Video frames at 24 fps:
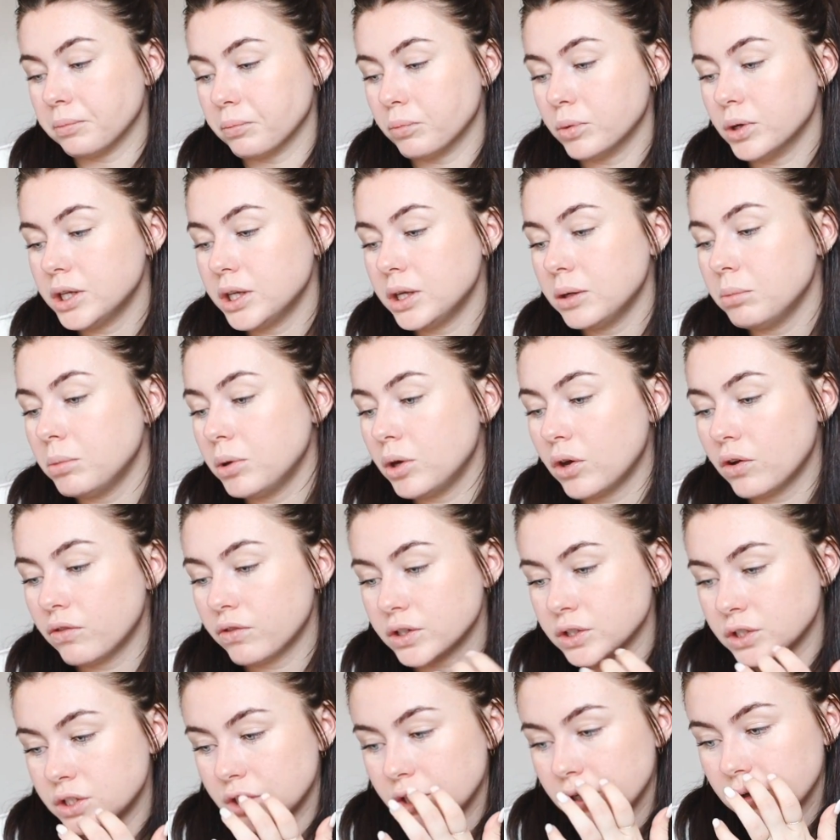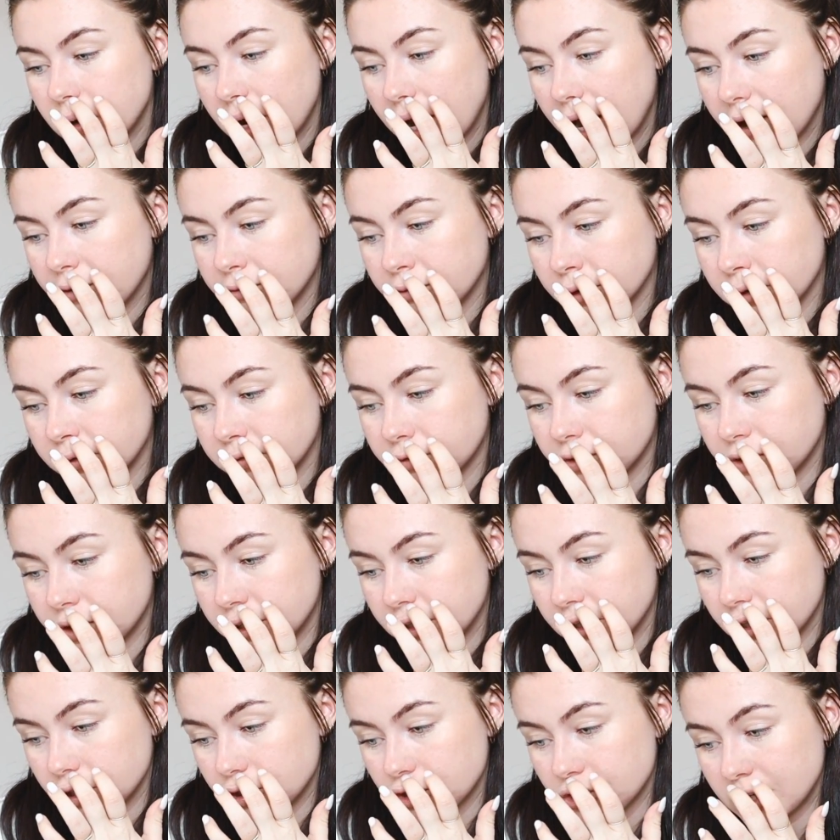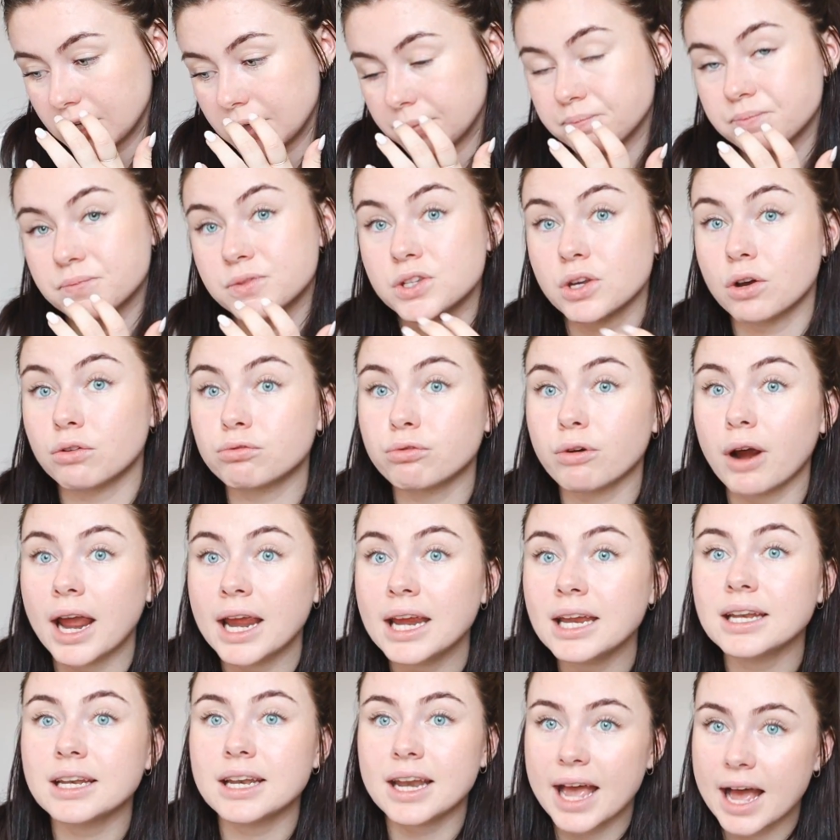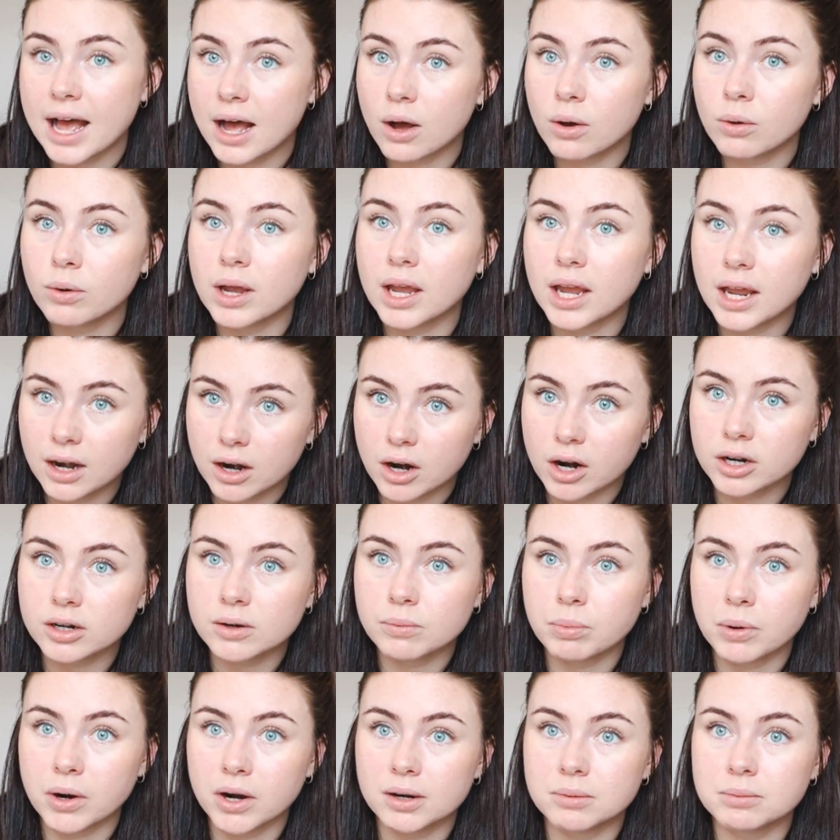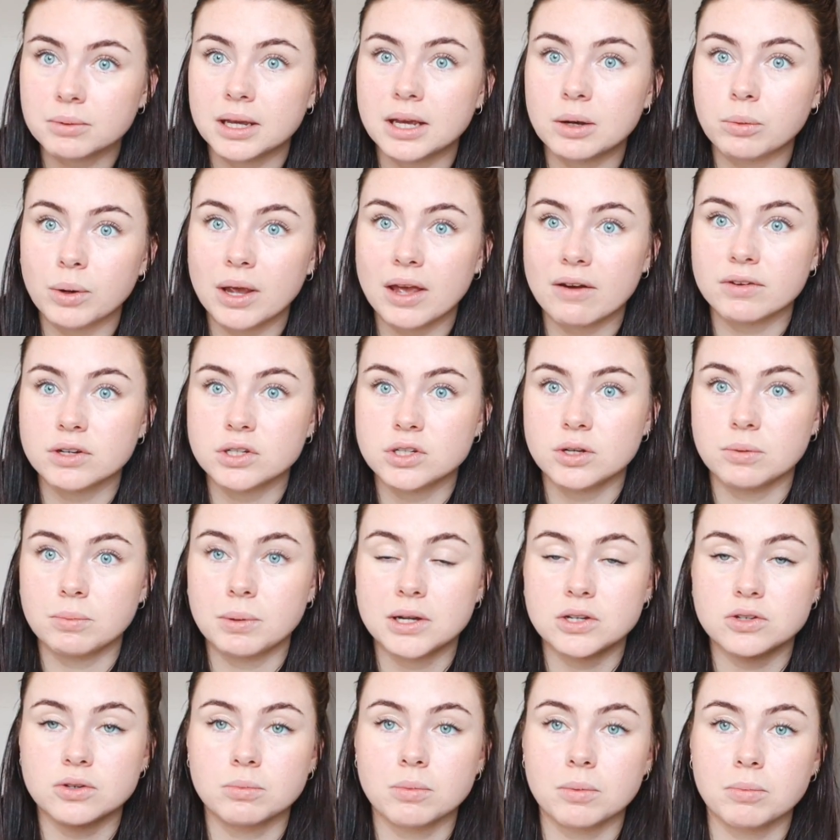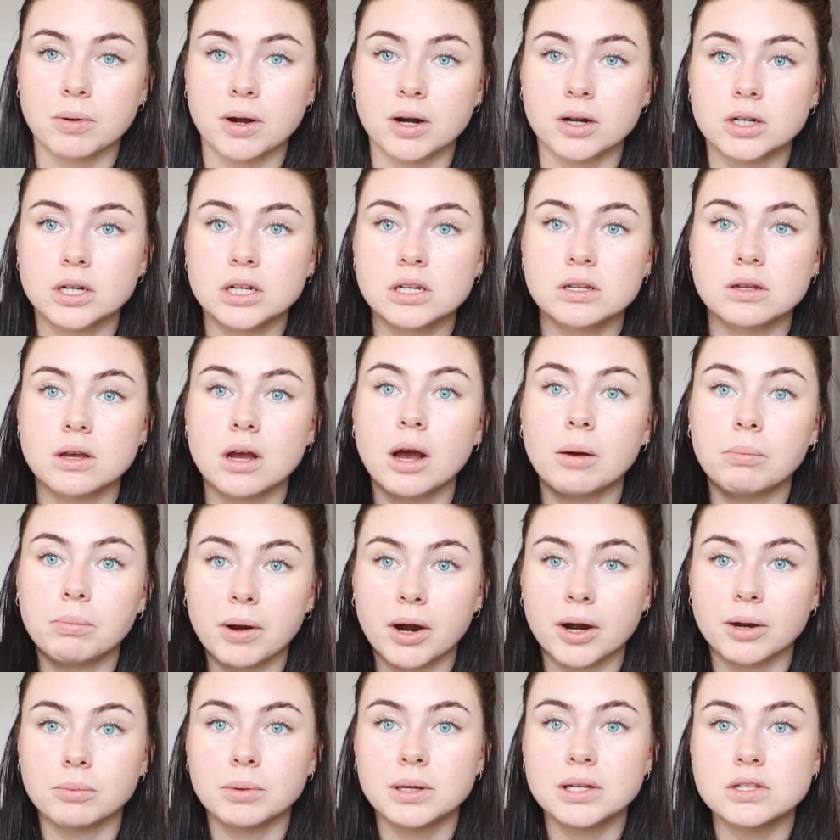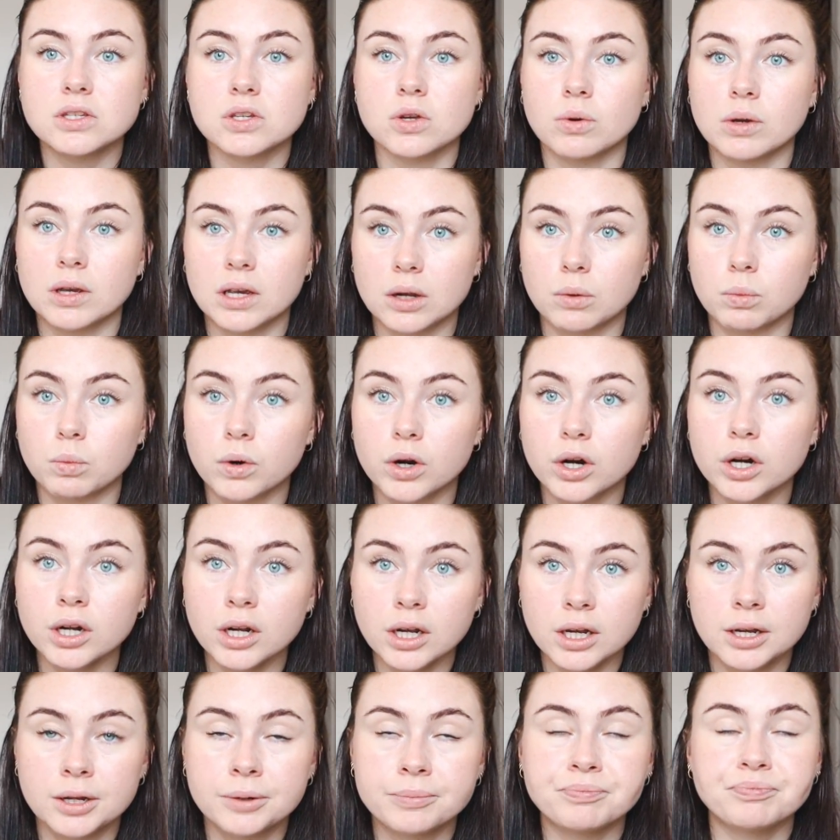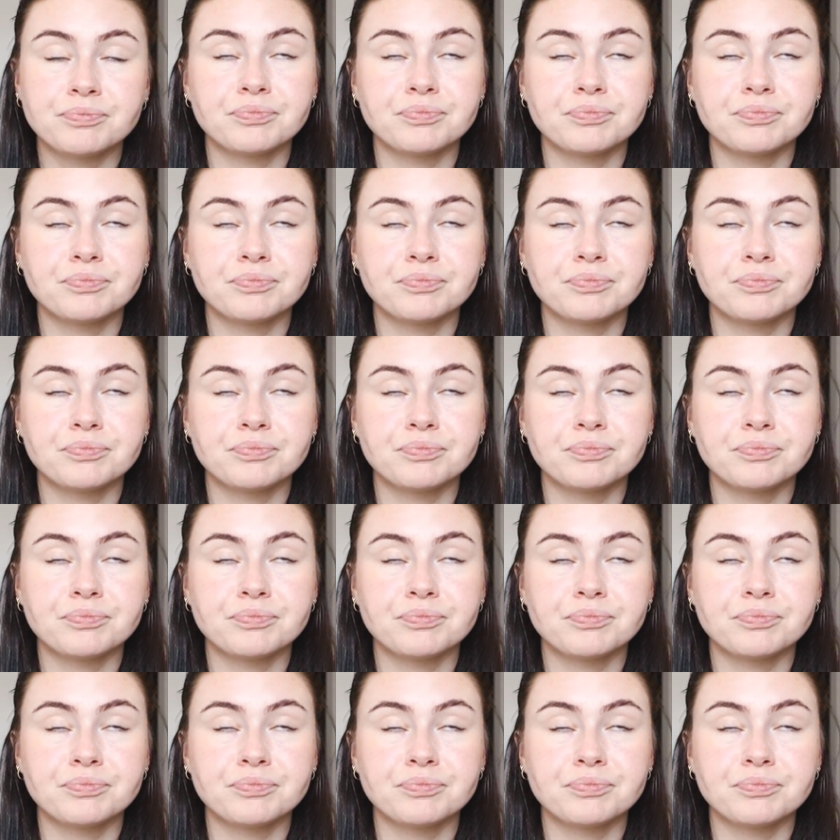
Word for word: will you move, or do you have room for a nursery? So right now in our apartment, we have a 2-bedroom apartment, so it could work.